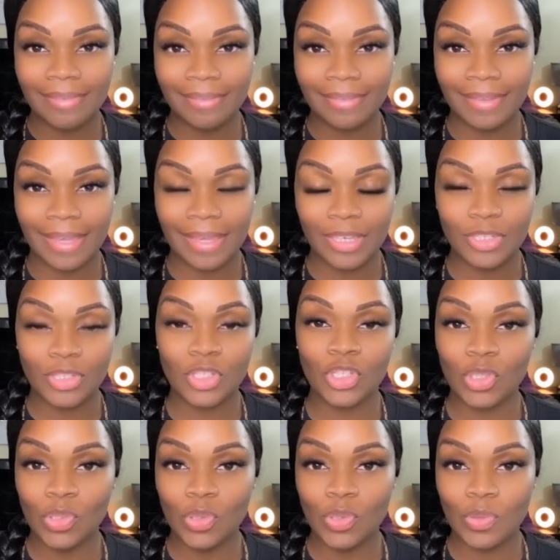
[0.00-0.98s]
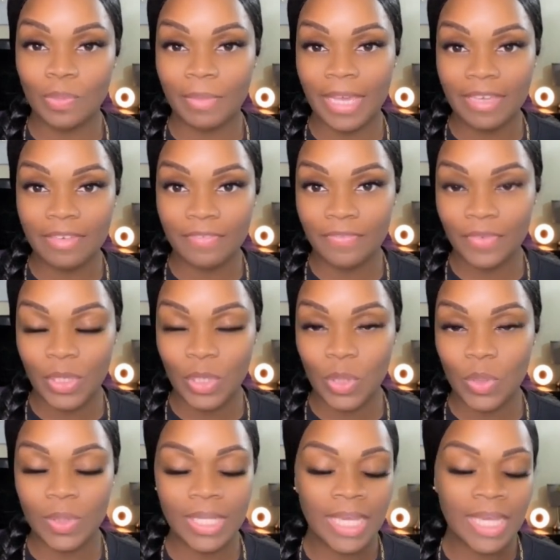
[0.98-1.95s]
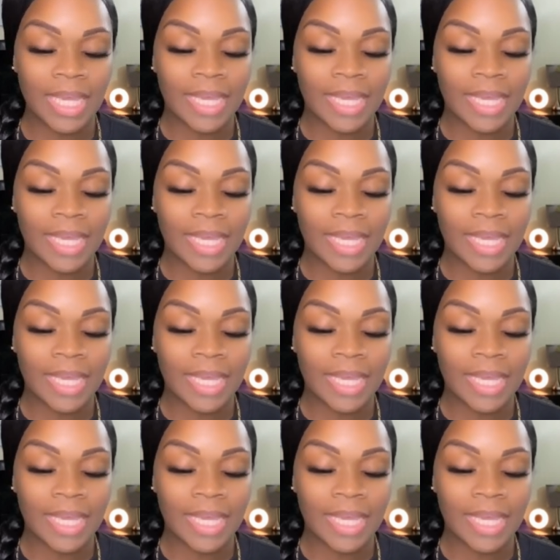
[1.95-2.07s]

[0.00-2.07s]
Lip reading: link to my phone.